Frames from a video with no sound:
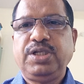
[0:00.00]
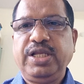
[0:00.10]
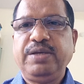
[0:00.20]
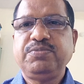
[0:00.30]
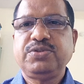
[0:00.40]

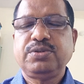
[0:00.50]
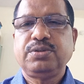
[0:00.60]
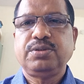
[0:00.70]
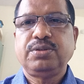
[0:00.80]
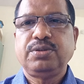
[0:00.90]
names
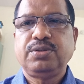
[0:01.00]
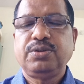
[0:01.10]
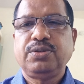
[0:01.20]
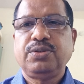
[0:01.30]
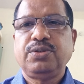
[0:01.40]

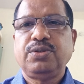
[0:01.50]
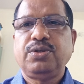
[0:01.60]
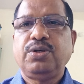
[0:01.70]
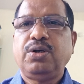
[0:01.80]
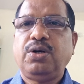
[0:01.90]

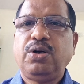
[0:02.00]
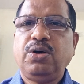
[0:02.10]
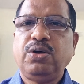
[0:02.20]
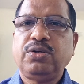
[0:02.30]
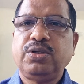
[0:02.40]

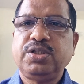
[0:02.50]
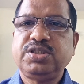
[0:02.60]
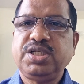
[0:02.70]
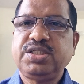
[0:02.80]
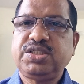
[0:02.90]
or
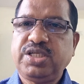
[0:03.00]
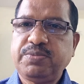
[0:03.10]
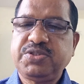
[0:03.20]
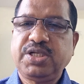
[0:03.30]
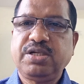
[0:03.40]
recent
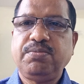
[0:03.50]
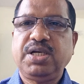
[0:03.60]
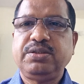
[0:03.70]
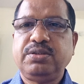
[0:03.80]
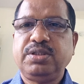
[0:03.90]
steps taken
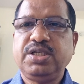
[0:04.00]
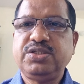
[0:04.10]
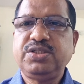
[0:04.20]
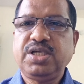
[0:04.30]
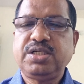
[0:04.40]
by the
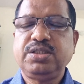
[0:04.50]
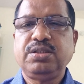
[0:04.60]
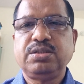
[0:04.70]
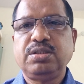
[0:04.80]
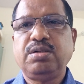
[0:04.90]
NCRT
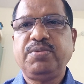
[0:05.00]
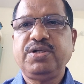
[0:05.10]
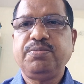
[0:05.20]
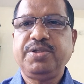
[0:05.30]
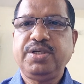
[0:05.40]
or the
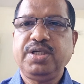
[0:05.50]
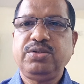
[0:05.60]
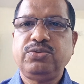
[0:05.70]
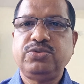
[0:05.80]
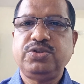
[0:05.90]
Government of India
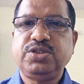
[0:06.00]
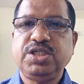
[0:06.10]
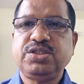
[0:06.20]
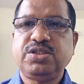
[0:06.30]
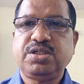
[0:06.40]
to
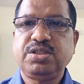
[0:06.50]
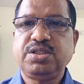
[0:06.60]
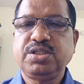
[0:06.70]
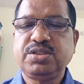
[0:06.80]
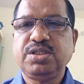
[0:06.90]
change certain
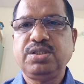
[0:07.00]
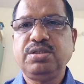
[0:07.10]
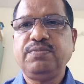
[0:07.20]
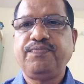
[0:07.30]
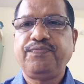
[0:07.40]
things in
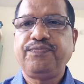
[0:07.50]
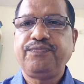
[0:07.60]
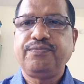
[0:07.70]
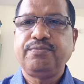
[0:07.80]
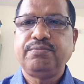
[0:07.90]
the
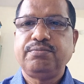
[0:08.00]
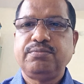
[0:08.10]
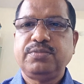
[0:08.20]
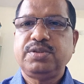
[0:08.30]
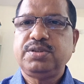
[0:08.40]

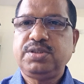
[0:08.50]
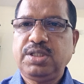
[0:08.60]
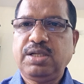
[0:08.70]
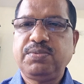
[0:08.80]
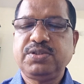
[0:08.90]

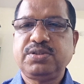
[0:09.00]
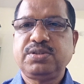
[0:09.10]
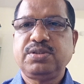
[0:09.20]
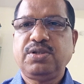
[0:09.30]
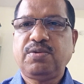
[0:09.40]

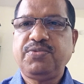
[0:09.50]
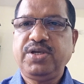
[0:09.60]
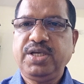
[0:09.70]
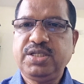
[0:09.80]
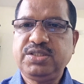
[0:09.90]
syllabus of the
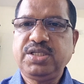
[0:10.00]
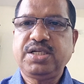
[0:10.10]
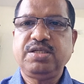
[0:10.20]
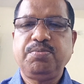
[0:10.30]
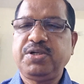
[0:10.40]

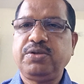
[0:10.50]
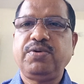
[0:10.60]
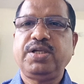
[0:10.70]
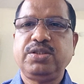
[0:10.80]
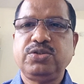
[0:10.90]
NCRT,
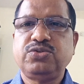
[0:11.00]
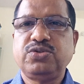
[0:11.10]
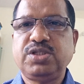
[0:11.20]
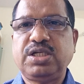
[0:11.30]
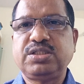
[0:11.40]
particularly in the
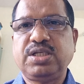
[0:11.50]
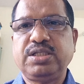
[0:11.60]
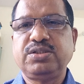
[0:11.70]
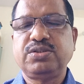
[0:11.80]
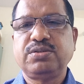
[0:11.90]
social
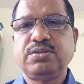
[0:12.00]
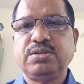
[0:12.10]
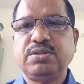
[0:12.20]
science.